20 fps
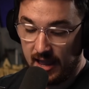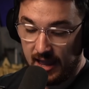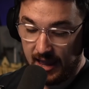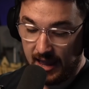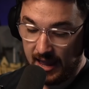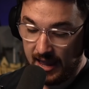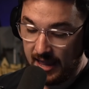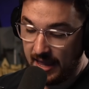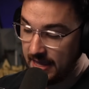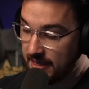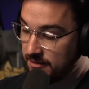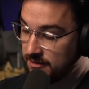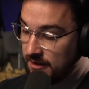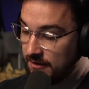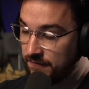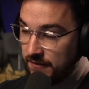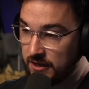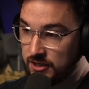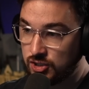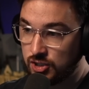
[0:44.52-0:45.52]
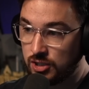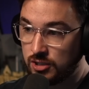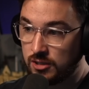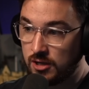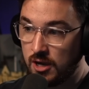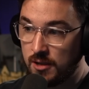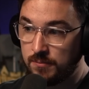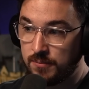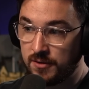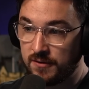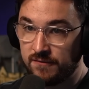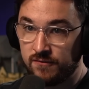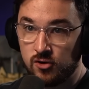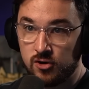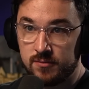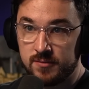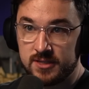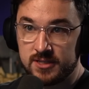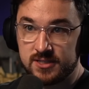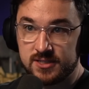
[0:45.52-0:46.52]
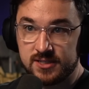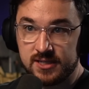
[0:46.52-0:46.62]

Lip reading: And if I turn on performance